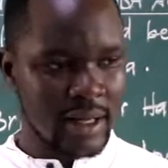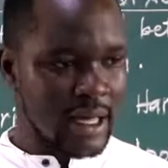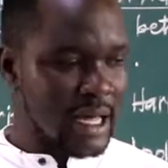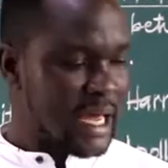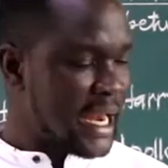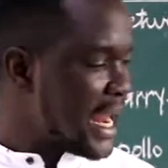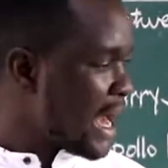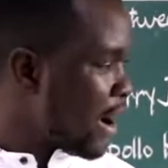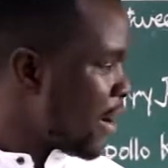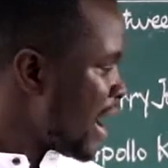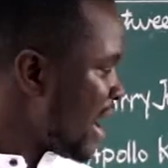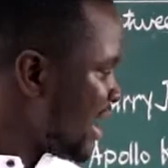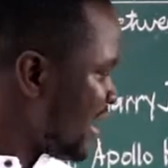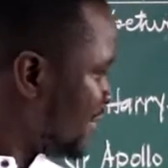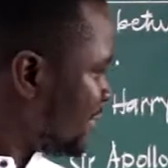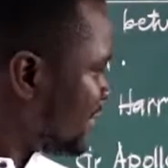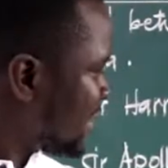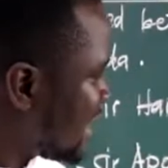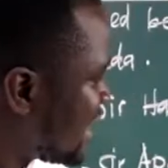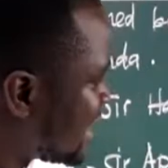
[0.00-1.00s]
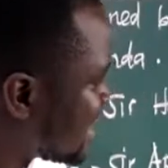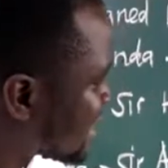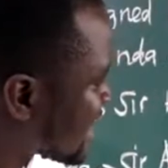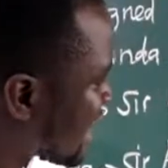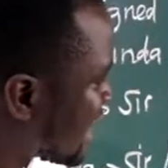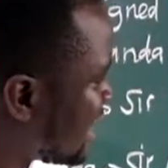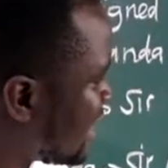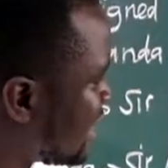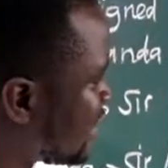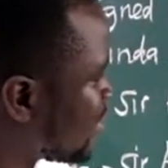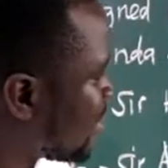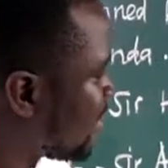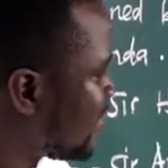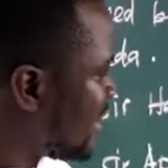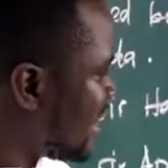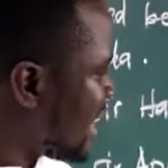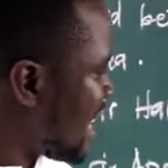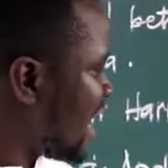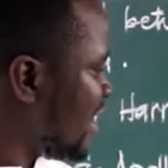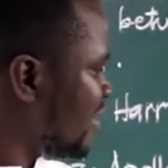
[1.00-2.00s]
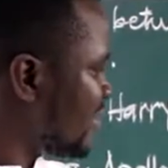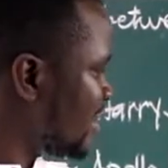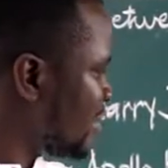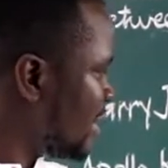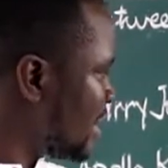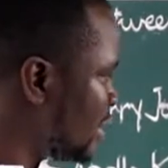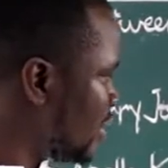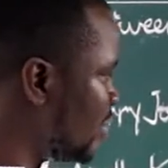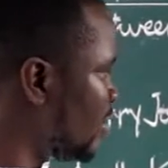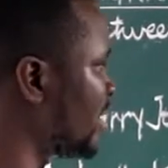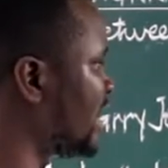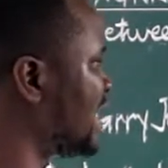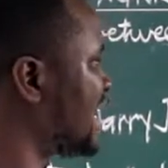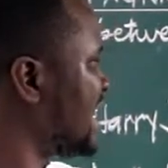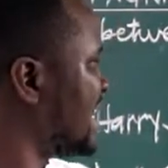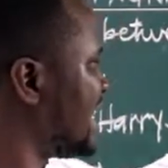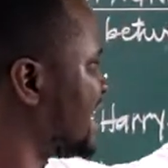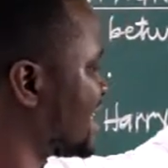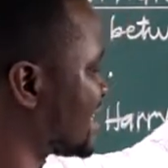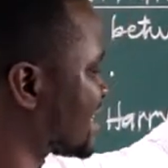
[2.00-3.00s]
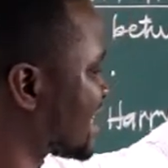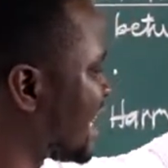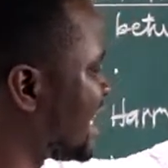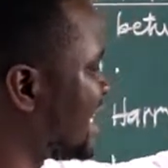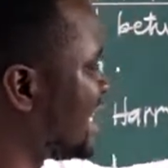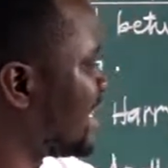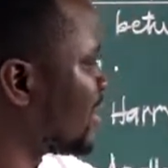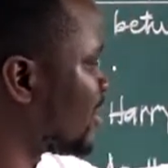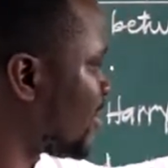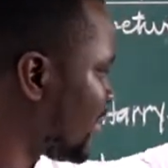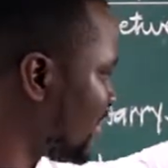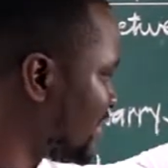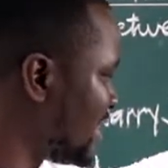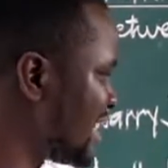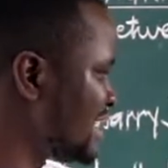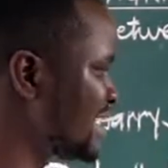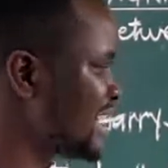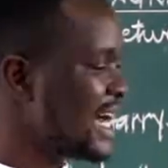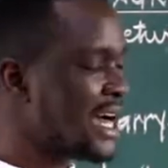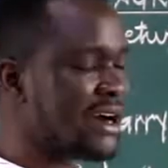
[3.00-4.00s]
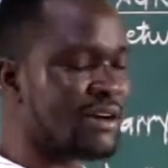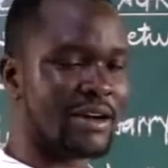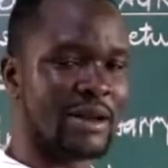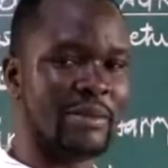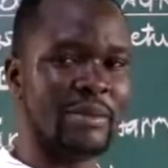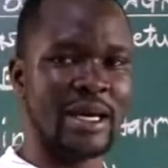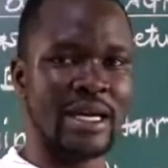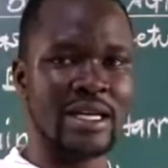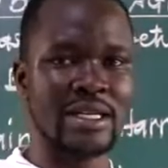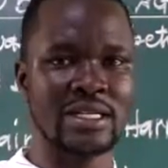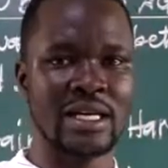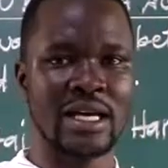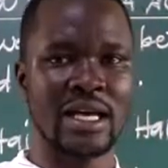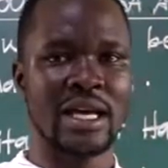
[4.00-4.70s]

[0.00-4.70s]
Now, after the signing of the agreement, or in the signing of that agreement,